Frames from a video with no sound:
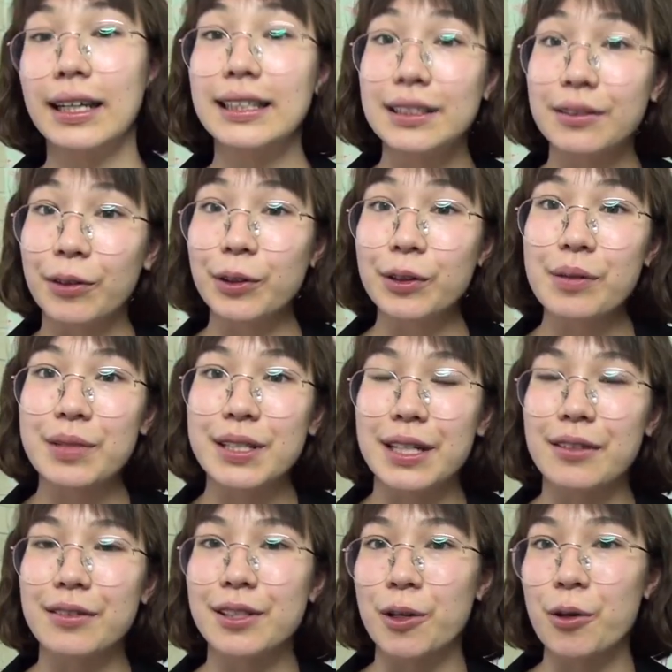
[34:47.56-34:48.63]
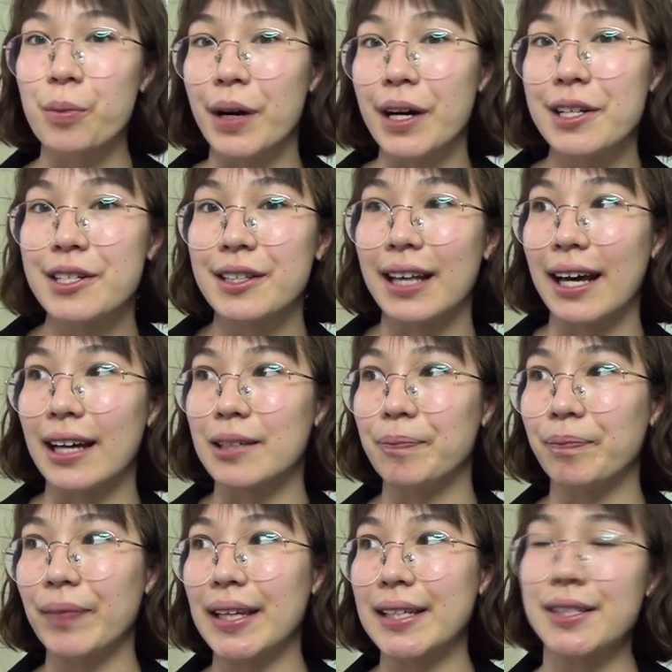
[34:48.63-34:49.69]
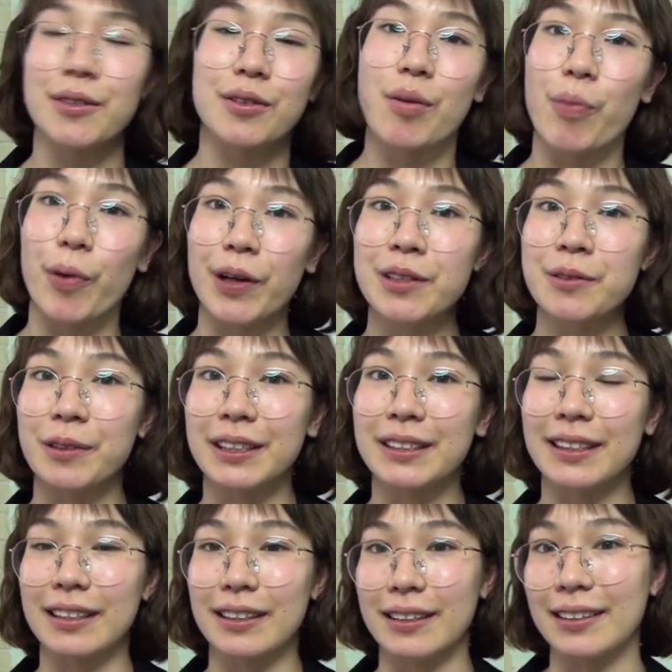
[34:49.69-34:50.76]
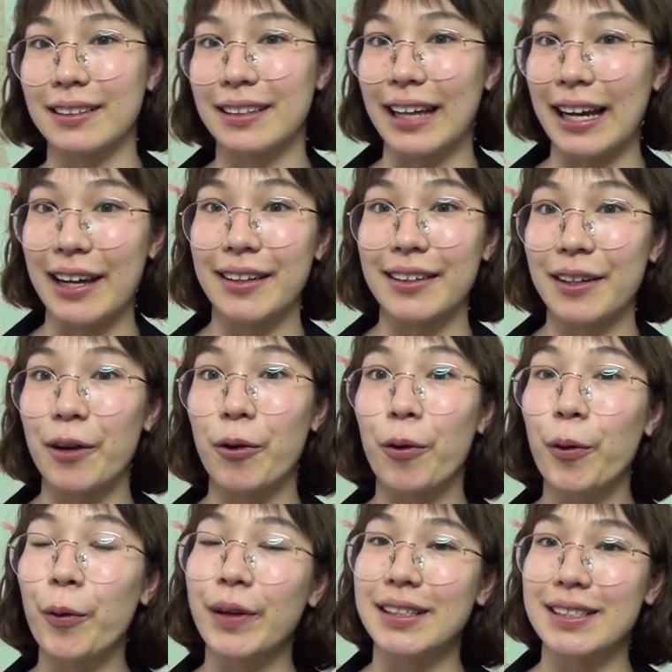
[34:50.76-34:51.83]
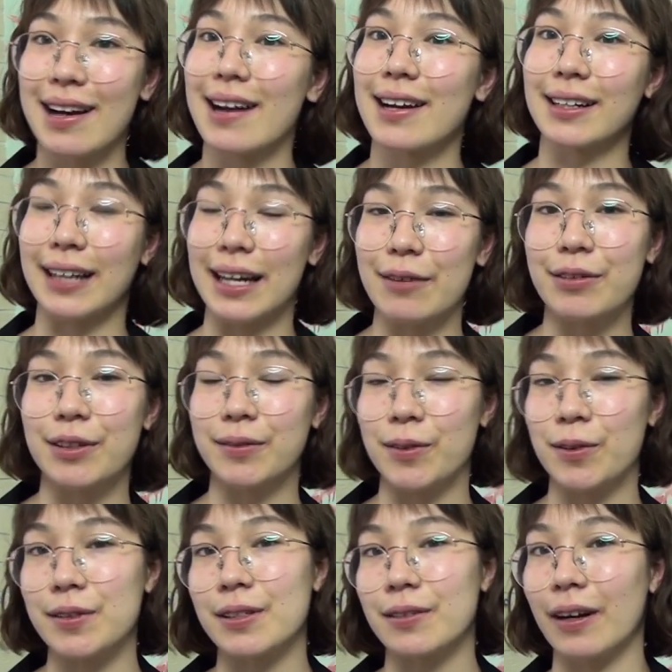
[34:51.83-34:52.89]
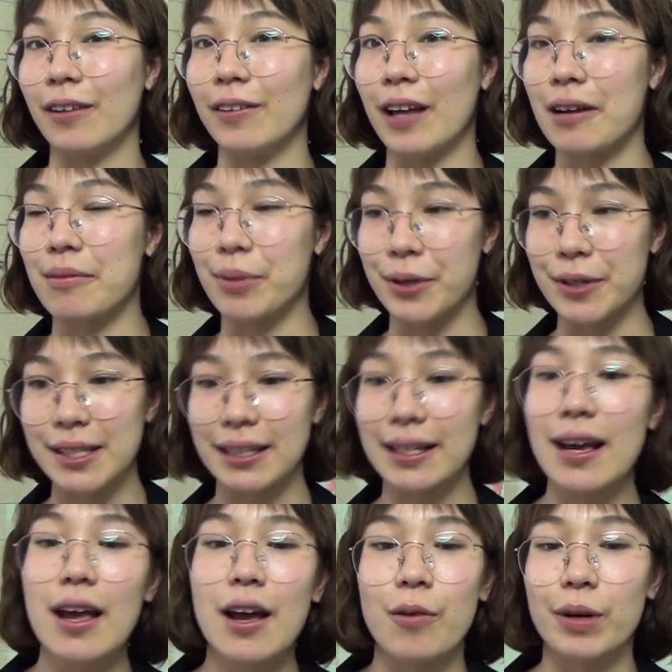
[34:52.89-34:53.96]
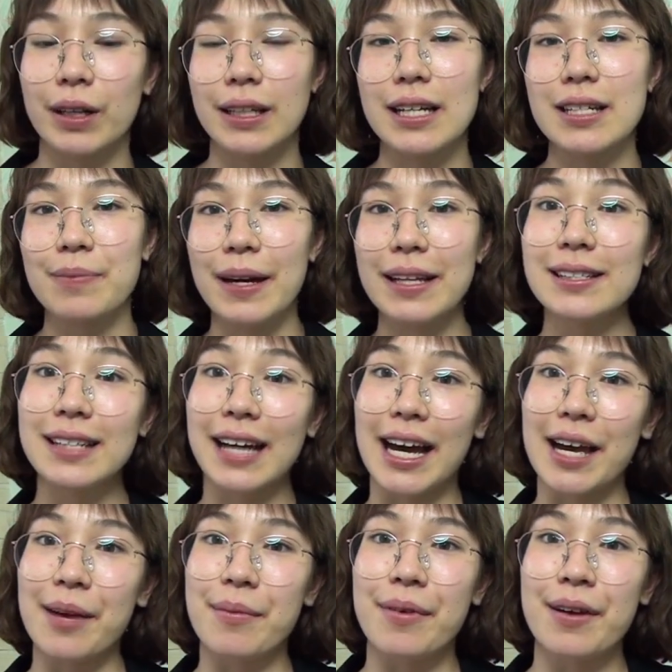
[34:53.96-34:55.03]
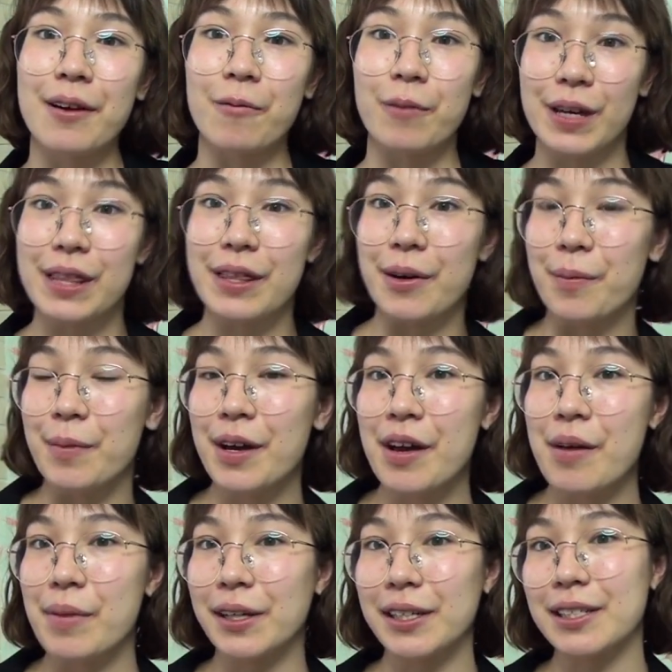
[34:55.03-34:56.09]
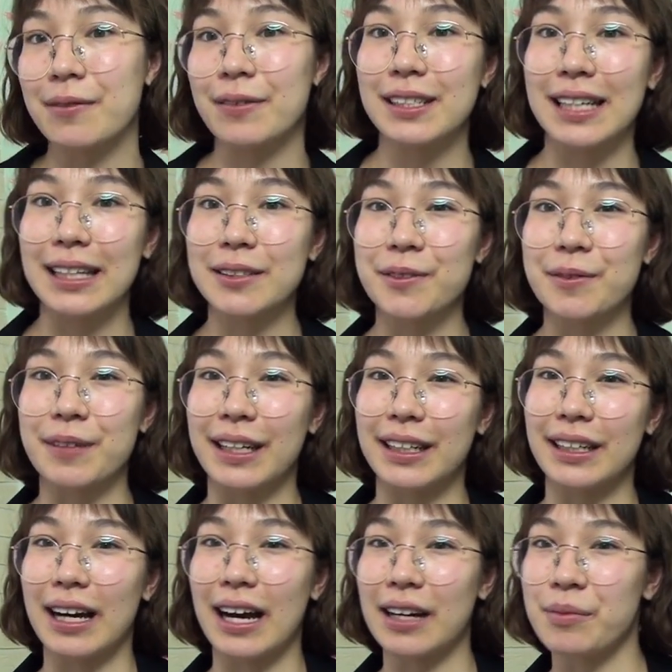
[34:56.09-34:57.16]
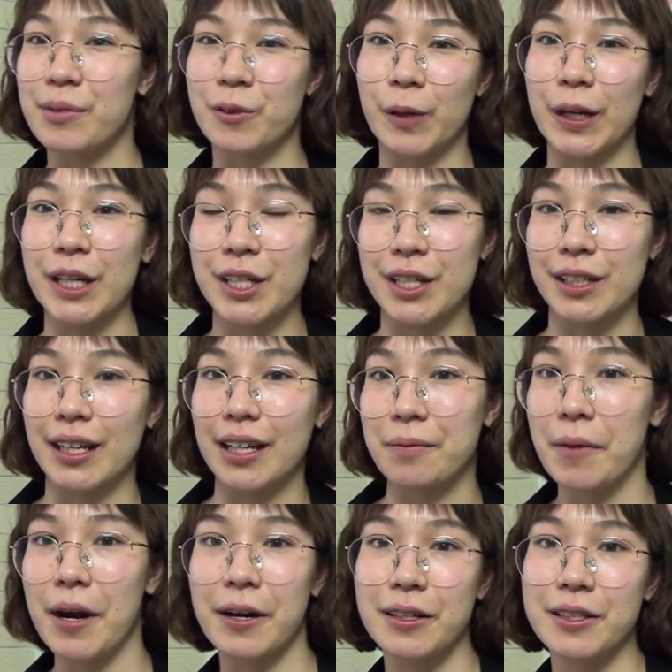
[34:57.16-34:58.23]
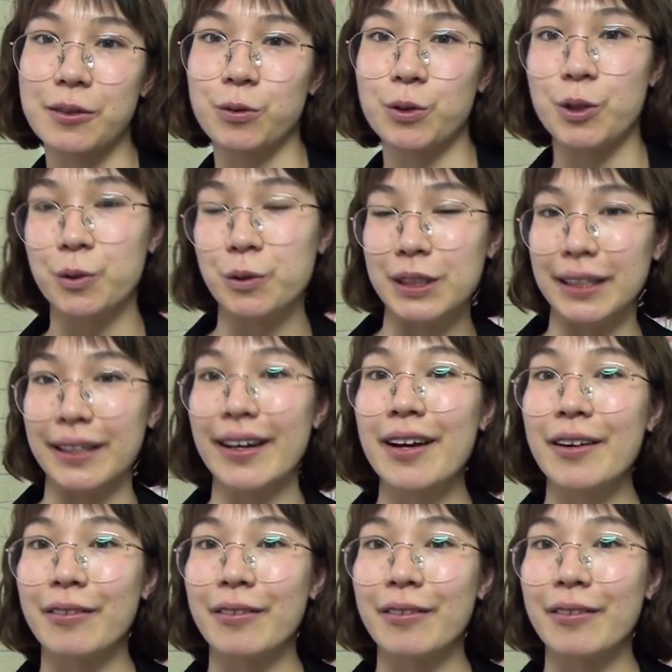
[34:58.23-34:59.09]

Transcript: They devote themselves so much that it's to the point where their like whole entire life revolves around that person, where they spend time with them because of a sense of like admiration and marital duty